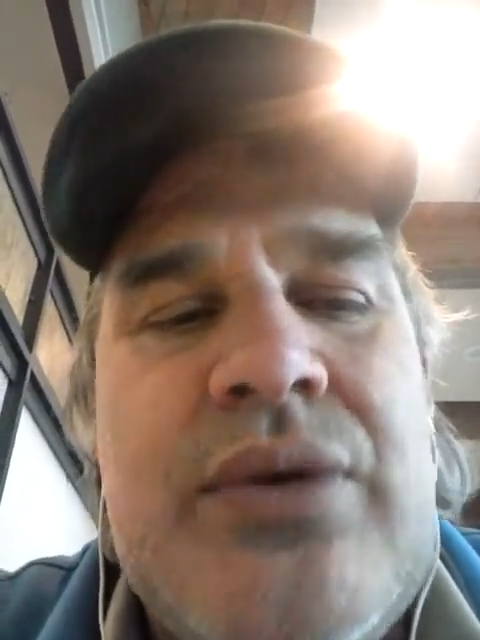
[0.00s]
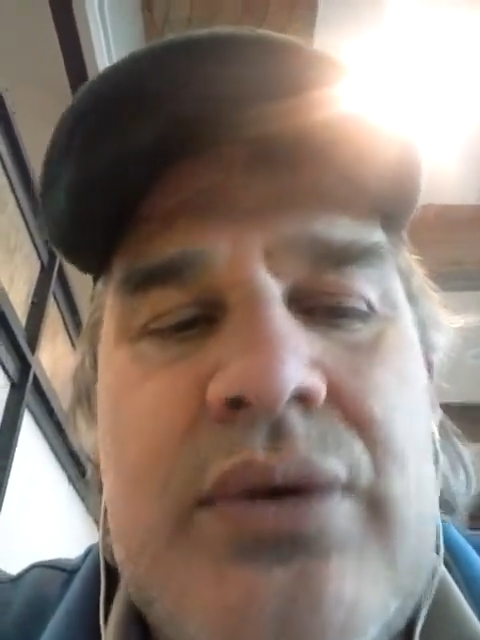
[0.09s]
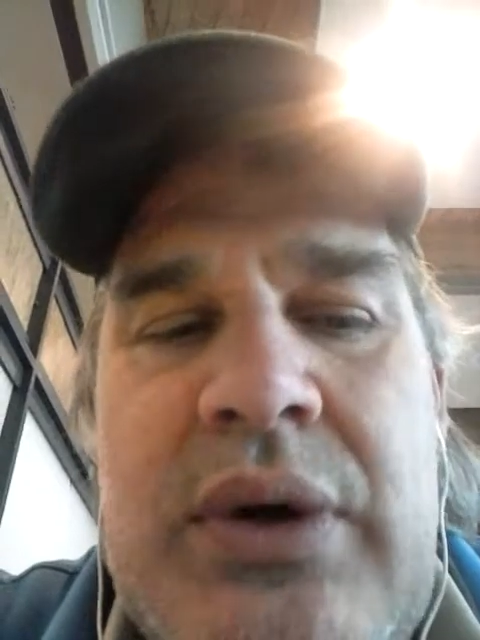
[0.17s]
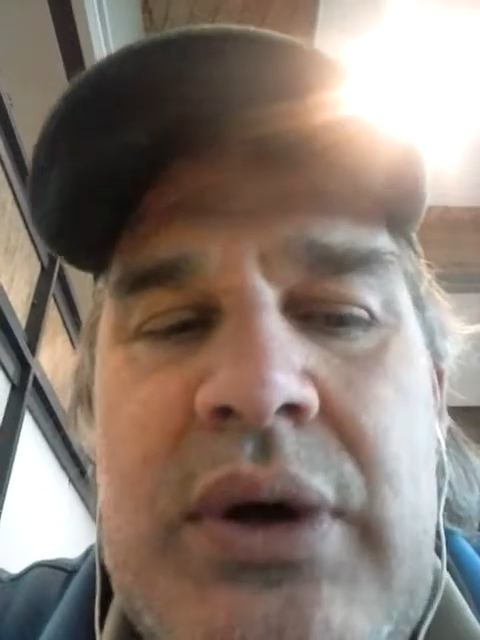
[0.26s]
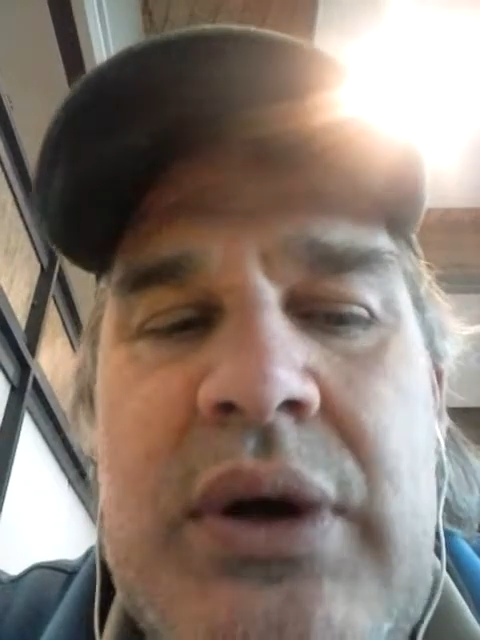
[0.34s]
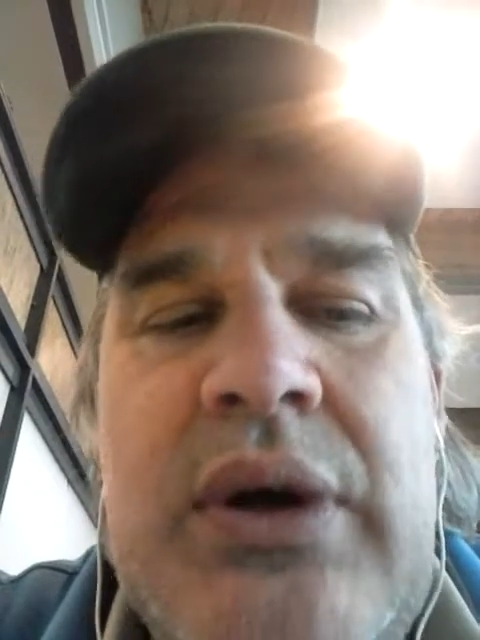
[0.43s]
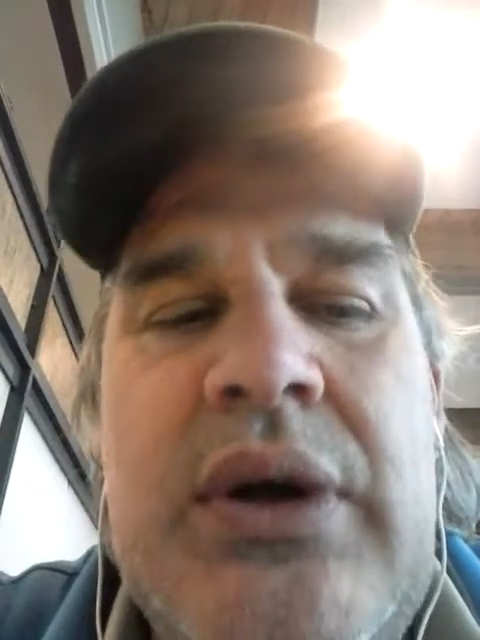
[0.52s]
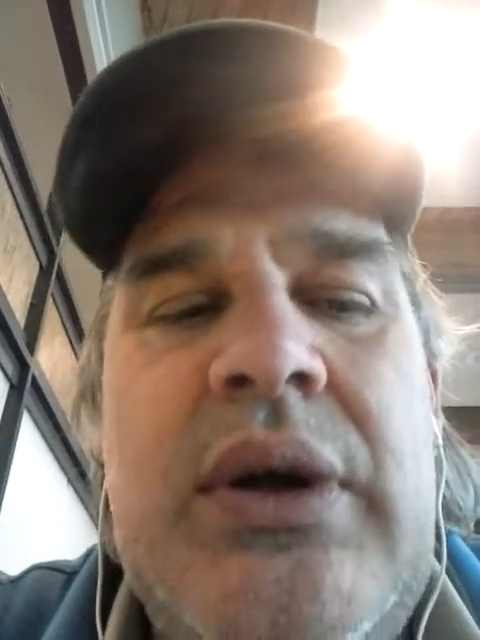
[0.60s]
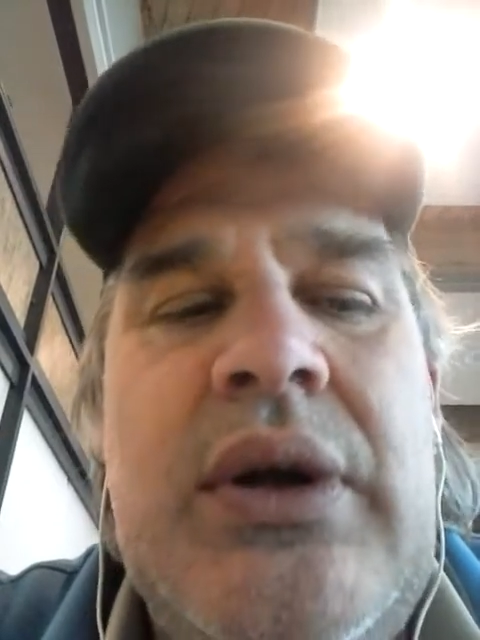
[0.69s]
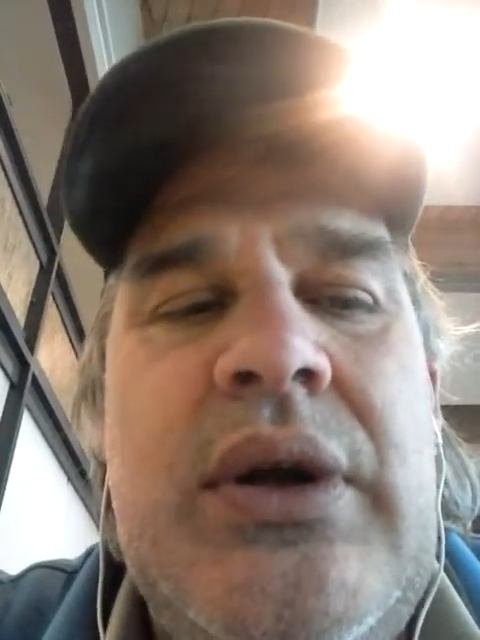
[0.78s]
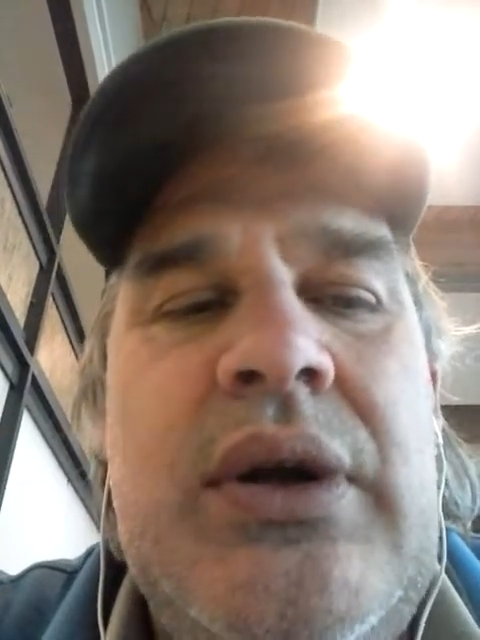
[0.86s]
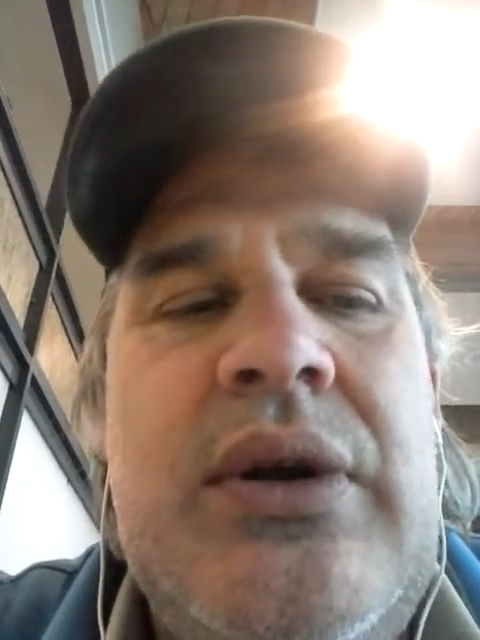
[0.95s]

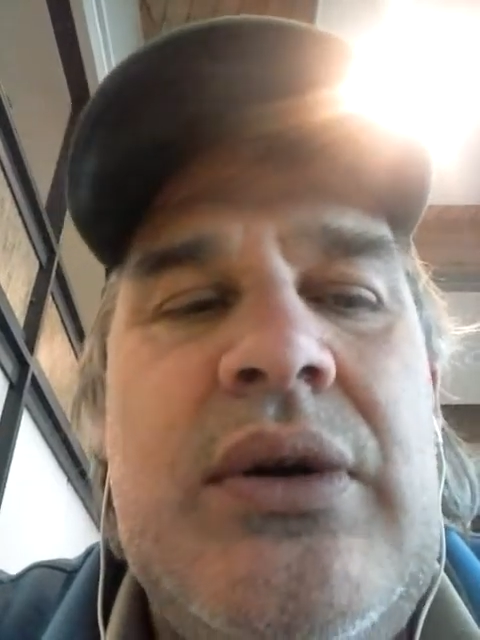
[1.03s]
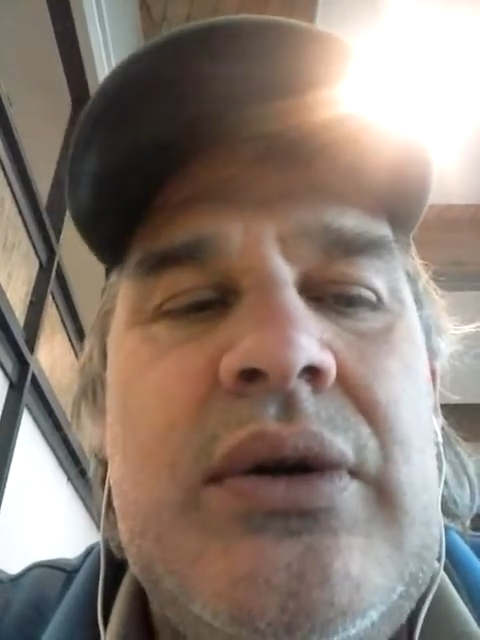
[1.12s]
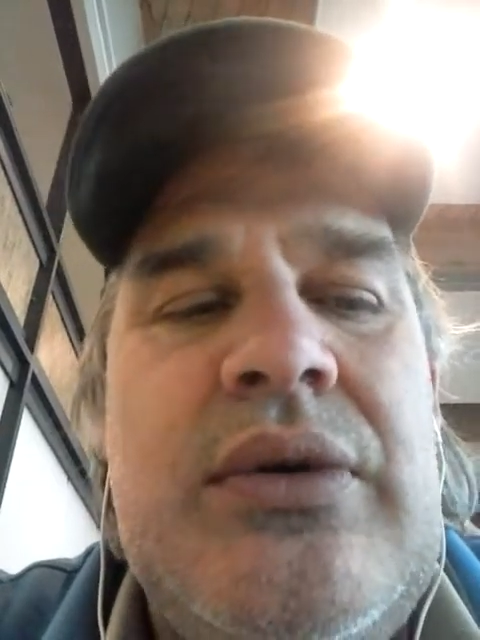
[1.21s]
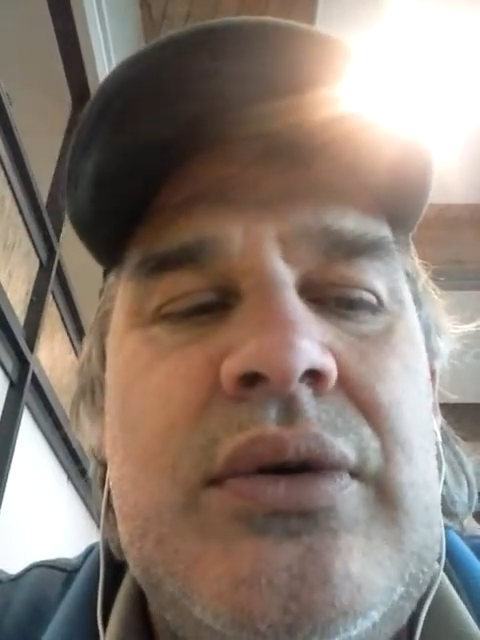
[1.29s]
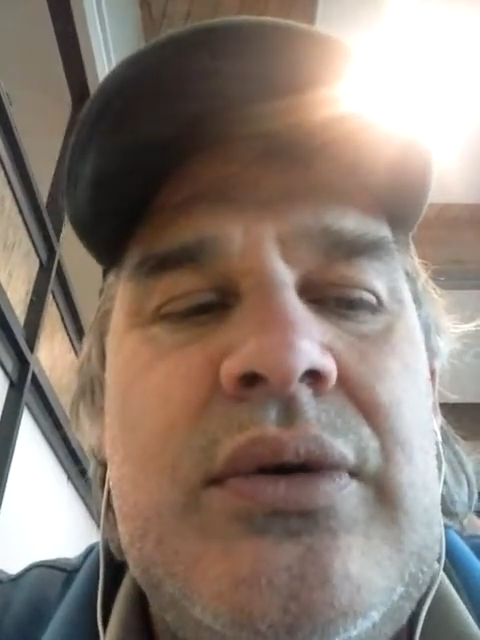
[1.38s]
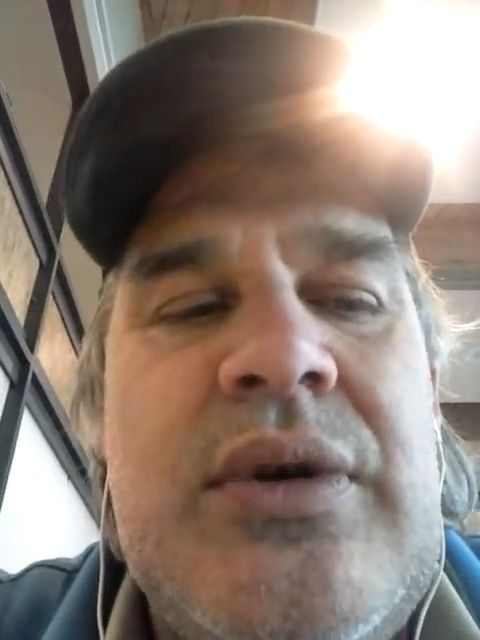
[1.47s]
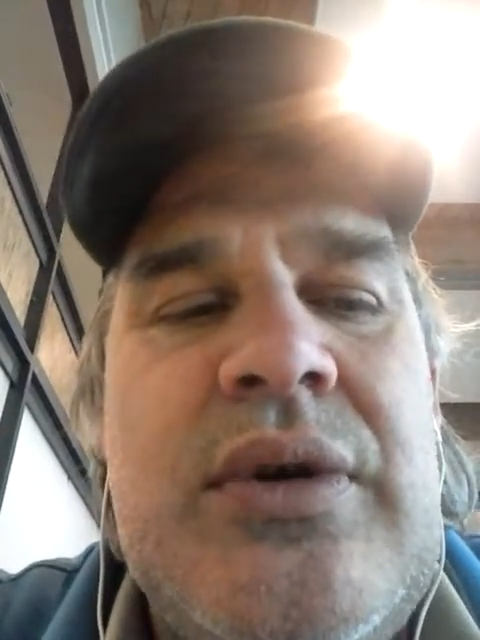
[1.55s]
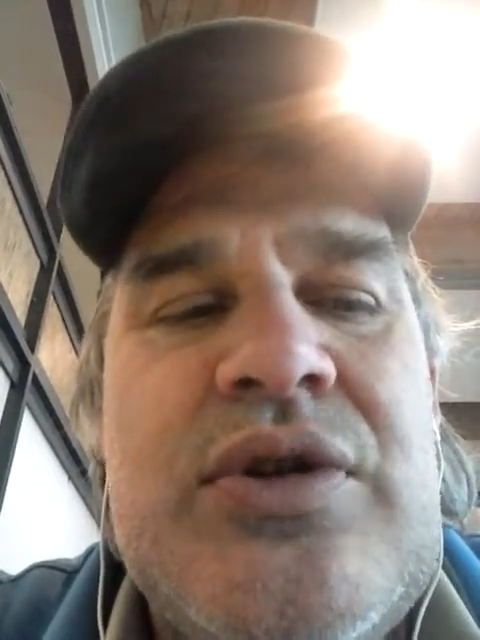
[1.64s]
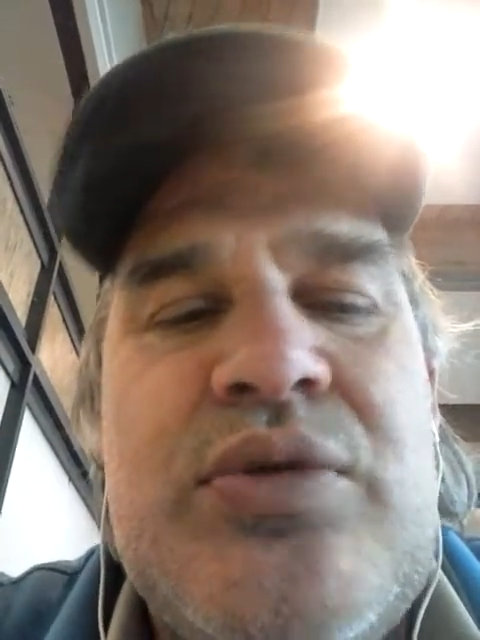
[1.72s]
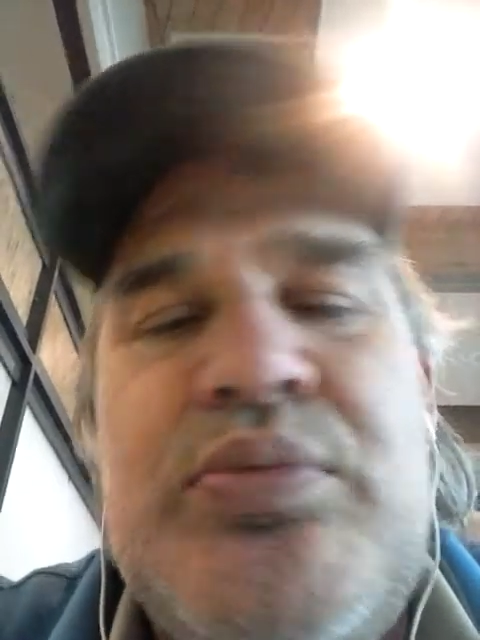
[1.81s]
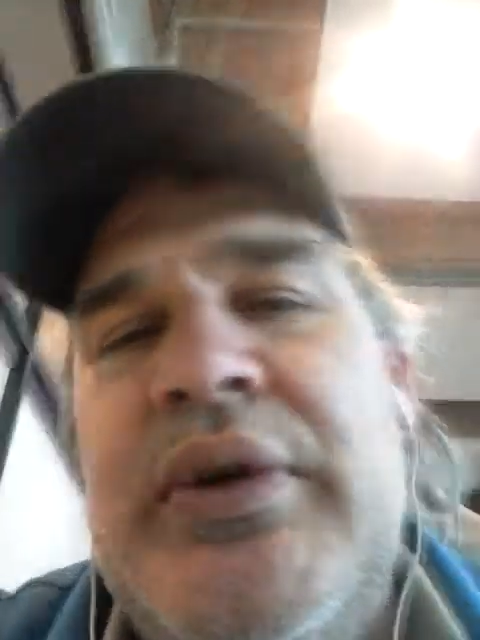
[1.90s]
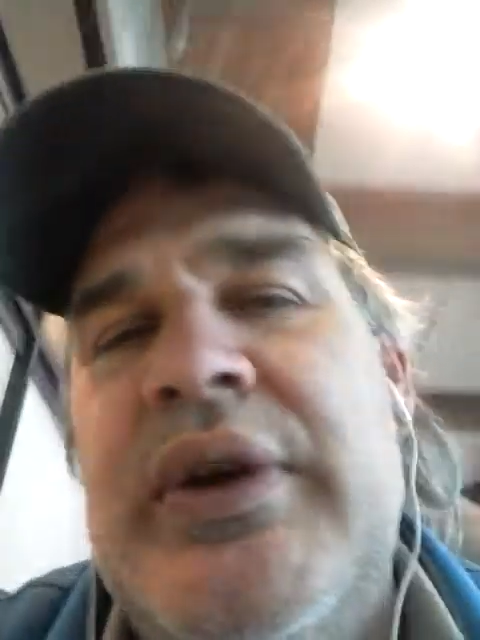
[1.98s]
tried to
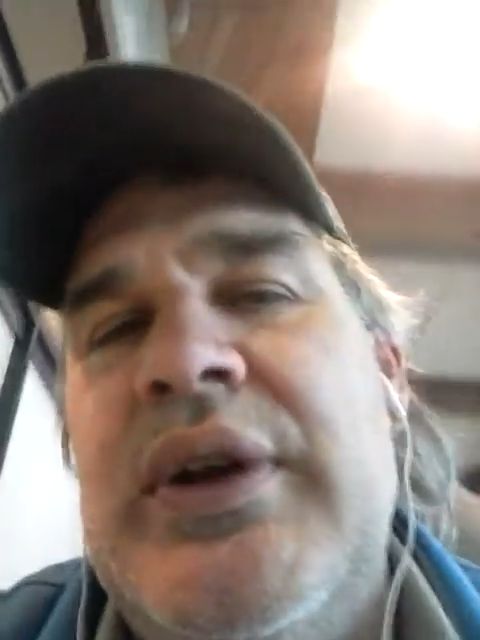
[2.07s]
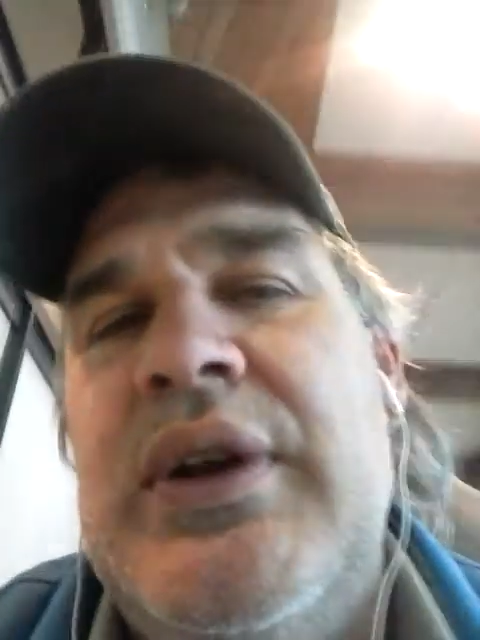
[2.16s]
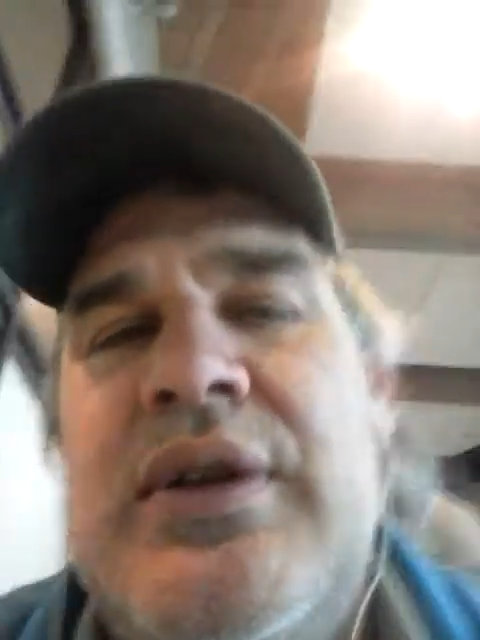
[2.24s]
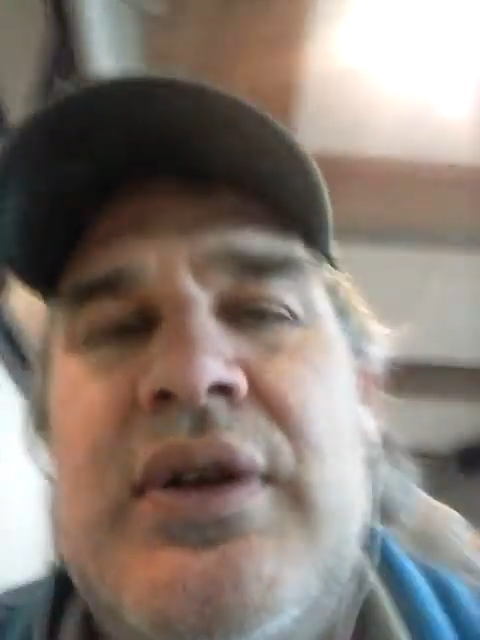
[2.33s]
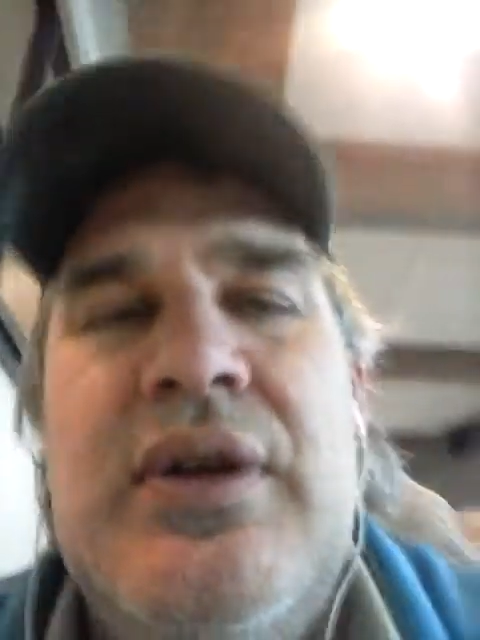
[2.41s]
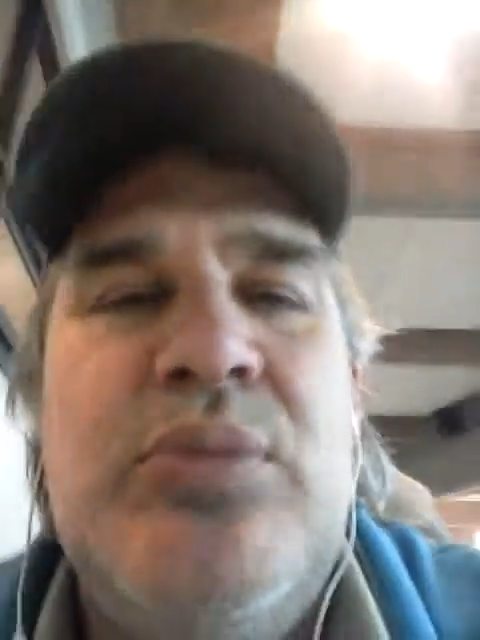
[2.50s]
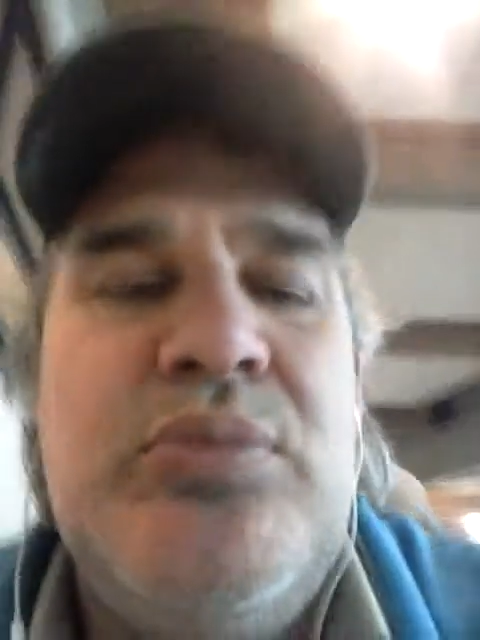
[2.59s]
explain the